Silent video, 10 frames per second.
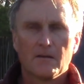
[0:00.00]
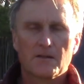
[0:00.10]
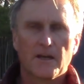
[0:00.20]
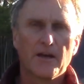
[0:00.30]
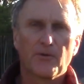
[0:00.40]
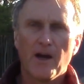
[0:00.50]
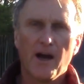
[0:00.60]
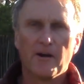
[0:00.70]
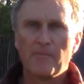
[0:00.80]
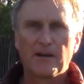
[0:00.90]
So here we
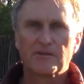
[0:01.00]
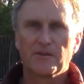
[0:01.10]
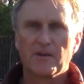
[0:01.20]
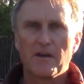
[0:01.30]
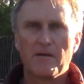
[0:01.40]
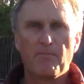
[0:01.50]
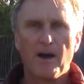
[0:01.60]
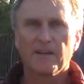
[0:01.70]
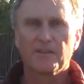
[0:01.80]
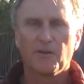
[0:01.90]
are, about to
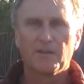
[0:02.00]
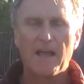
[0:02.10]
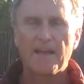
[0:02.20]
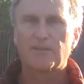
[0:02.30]
embark on a